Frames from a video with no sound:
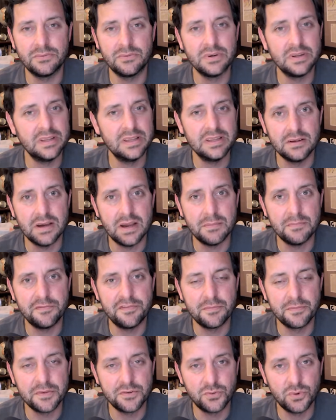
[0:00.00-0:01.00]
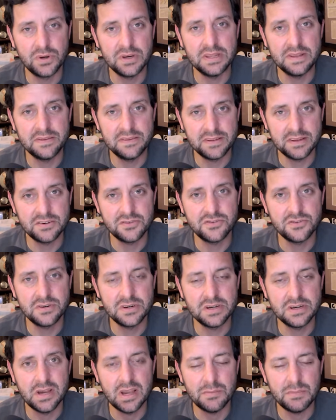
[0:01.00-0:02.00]
really, I'm from the 20th
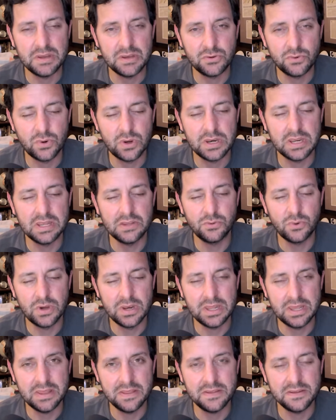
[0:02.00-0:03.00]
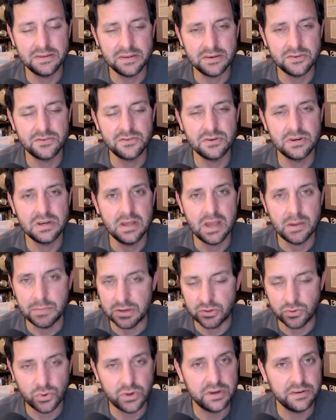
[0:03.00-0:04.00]
century. I mean, 20, 20th century. I
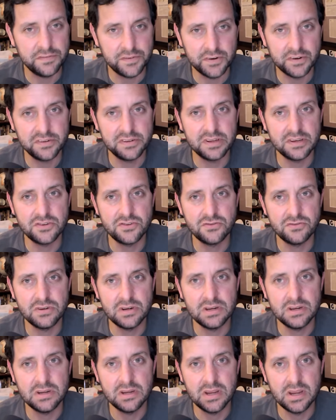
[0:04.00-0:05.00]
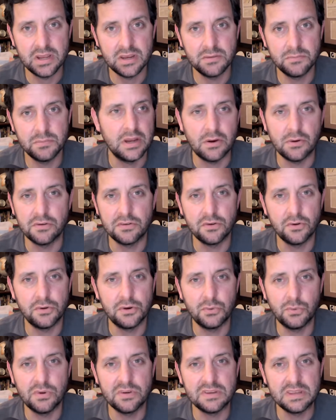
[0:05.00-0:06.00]
mean, 21st century. And
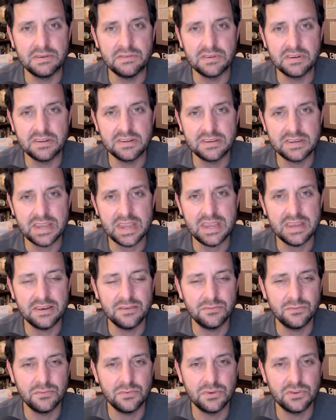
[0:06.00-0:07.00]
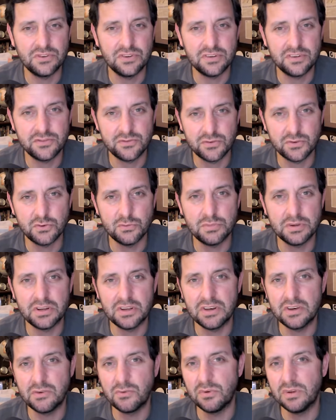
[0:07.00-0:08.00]
Arizona wasn't even a state, which is true, but
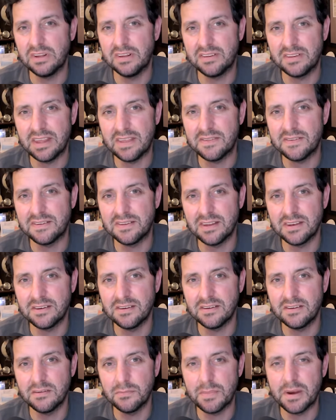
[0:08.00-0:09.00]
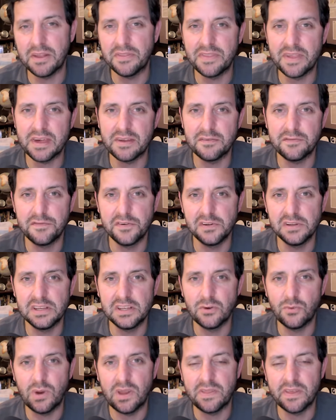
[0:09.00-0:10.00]
you didn't really say the sentence about that fully
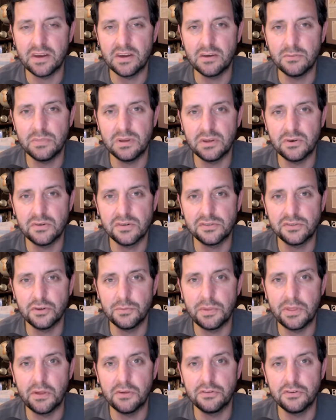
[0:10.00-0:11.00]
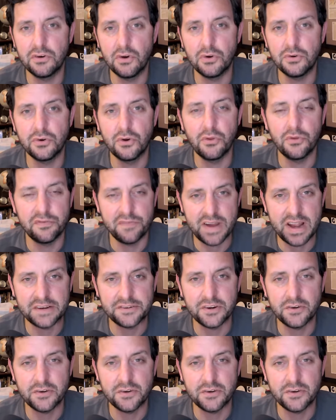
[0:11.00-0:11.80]
in a way that could be understood by those who don't know the fact